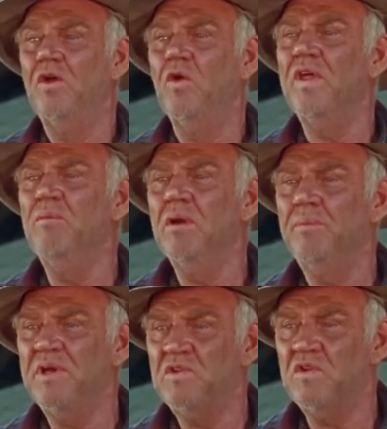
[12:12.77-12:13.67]
no, them little
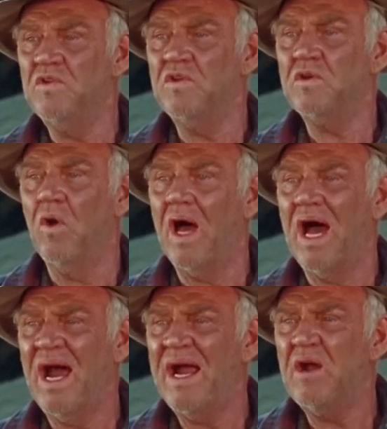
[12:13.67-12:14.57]
pieces is called
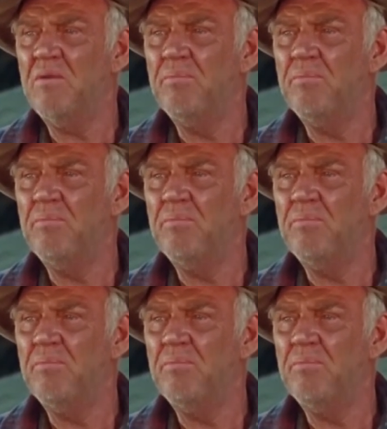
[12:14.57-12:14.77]
iron